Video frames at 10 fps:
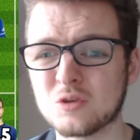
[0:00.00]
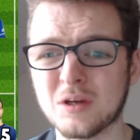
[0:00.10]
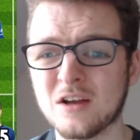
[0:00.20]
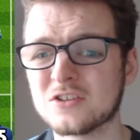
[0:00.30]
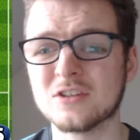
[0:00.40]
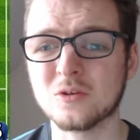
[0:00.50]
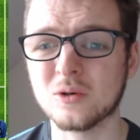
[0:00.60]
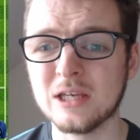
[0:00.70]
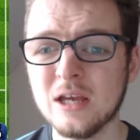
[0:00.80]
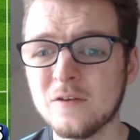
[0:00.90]
yeah, if
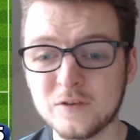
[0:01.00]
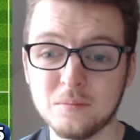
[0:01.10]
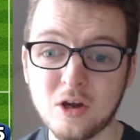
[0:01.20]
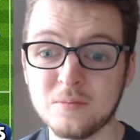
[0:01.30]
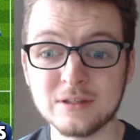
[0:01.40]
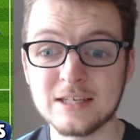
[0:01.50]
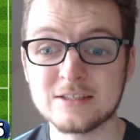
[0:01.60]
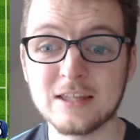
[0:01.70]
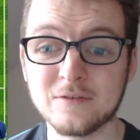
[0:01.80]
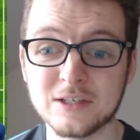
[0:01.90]
we'd lost that game, not
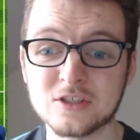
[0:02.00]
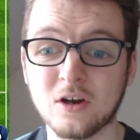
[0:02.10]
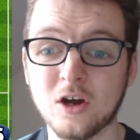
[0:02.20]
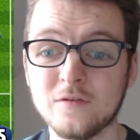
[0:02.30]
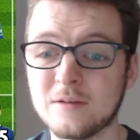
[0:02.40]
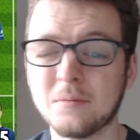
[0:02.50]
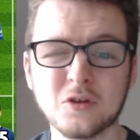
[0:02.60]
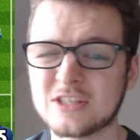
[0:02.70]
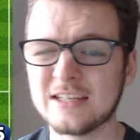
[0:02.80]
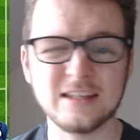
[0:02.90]
saying I would have fired
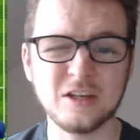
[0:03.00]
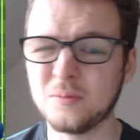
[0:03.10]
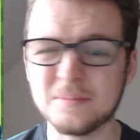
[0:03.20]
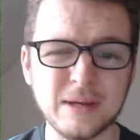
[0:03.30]
Lampard,